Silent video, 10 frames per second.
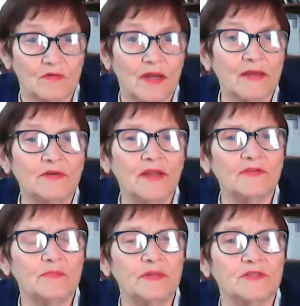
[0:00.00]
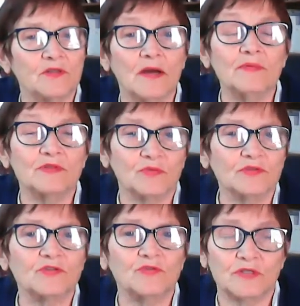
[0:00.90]
I don't have to be. I was
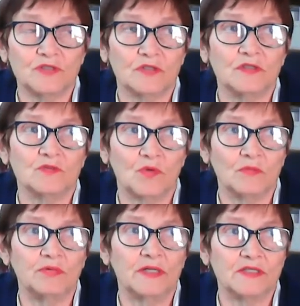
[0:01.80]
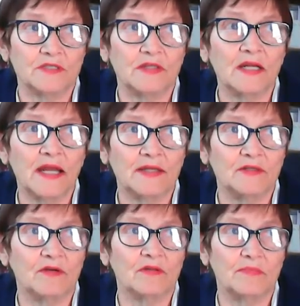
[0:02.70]
real stressed at this one place, and then I had
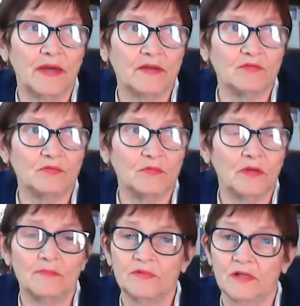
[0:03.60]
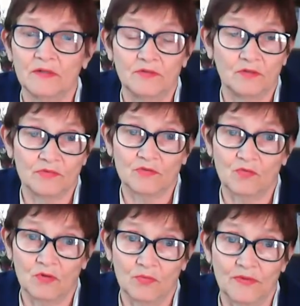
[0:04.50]
to go to the bathroom. I'm telling you, it was
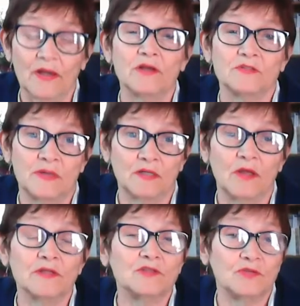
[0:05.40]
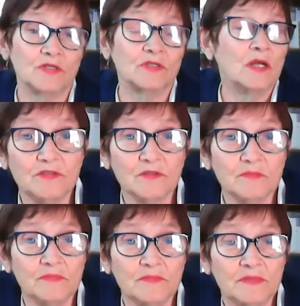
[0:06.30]
horrible. That caused me a lot of stress.
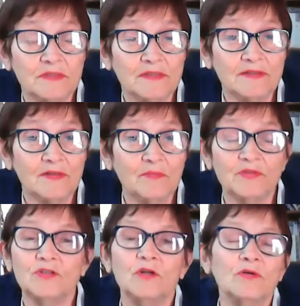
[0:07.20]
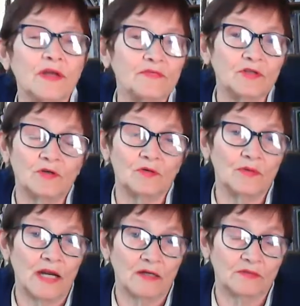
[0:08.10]
But you don't have to go
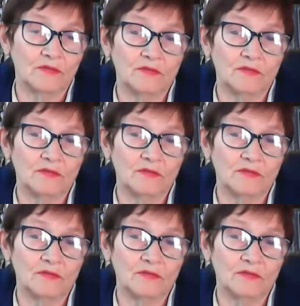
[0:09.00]
around.